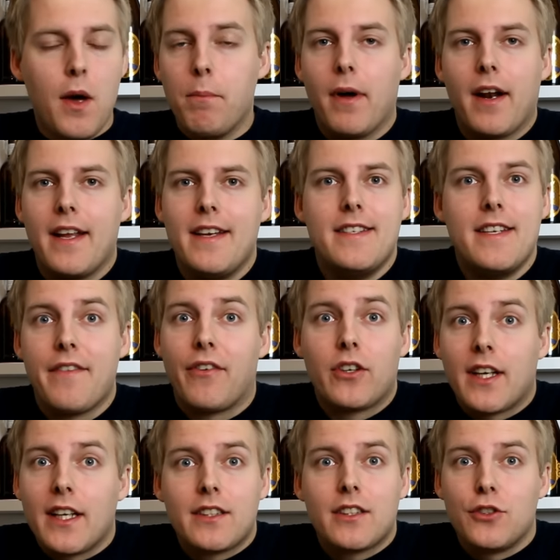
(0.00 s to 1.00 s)
but I
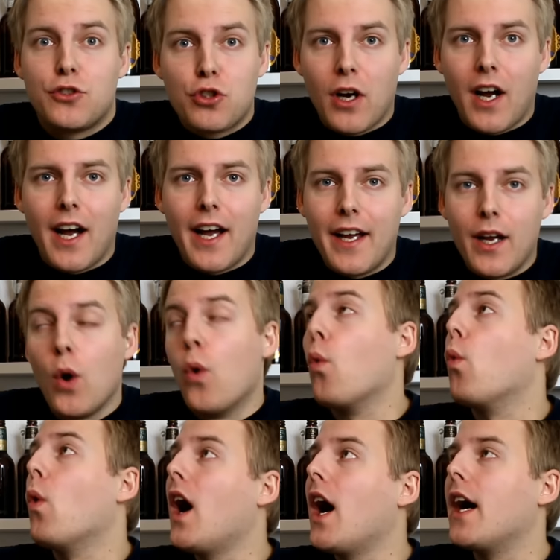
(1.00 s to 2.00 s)
never get to try
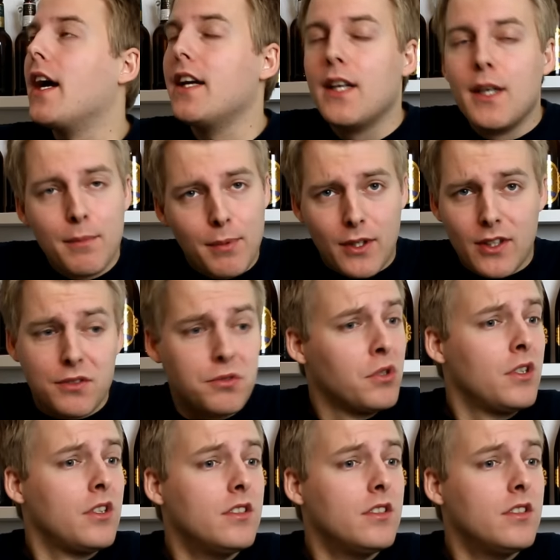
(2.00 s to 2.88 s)
why because